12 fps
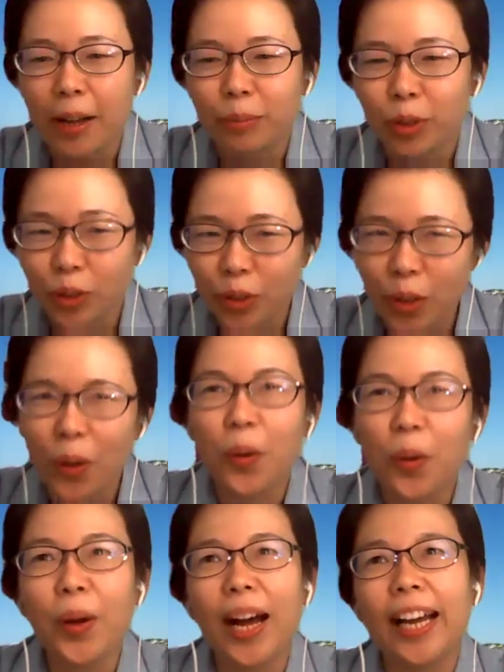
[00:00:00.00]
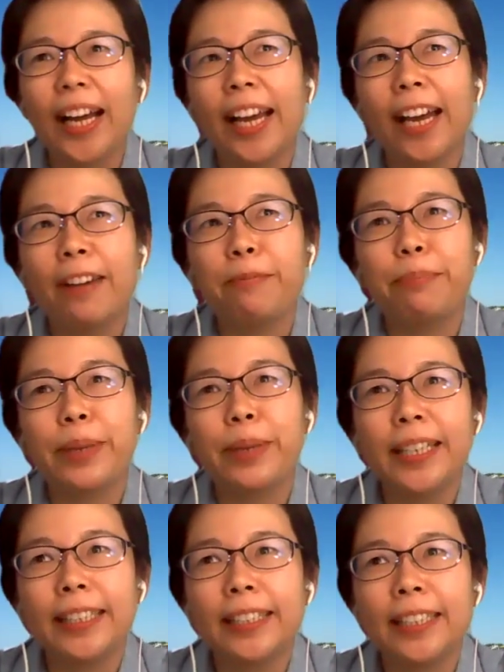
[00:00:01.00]
So I have
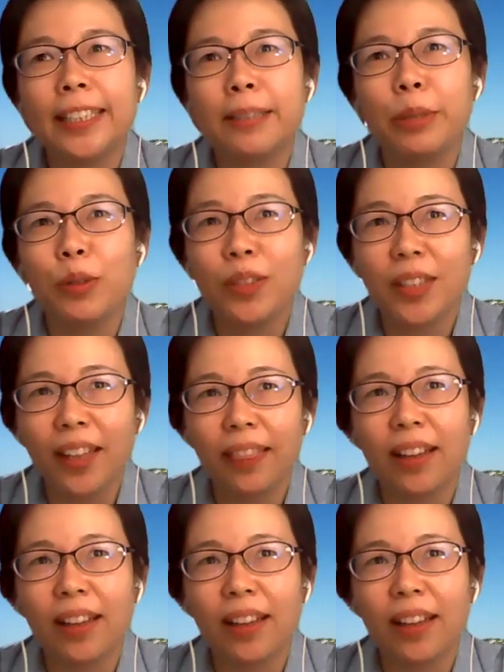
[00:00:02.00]
been a music